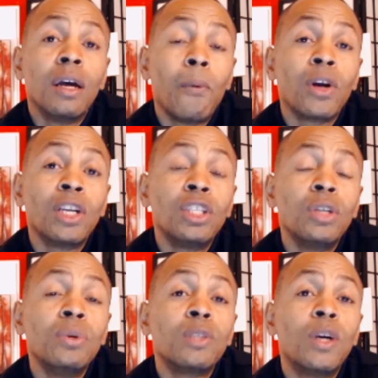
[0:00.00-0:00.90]
what we're going
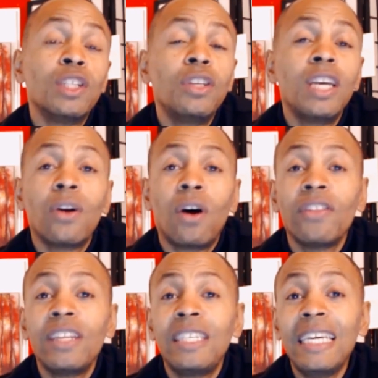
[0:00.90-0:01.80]
to do is once you get
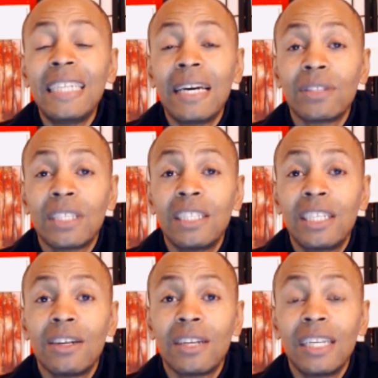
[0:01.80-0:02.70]
all the details
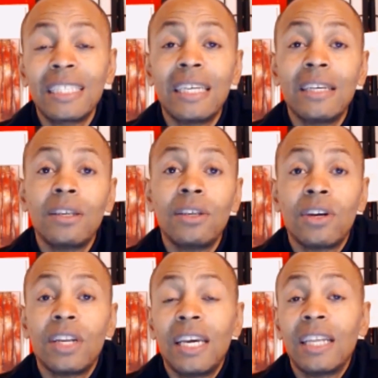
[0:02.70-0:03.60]
into your listing,
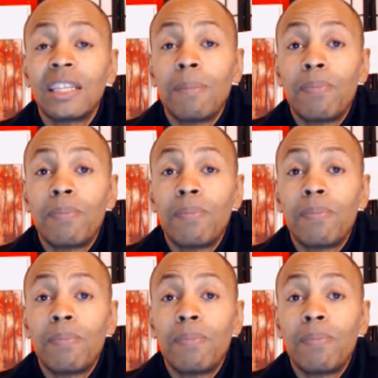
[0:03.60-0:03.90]
you're going to hit